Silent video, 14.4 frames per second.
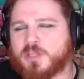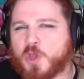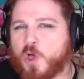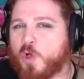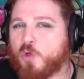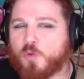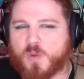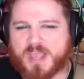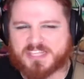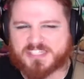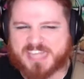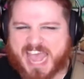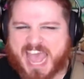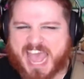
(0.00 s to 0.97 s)

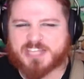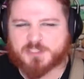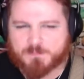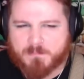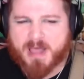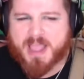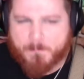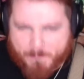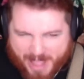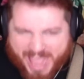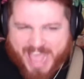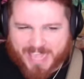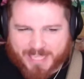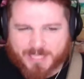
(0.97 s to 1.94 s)
always has my
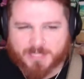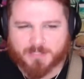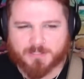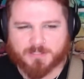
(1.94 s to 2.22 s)
back.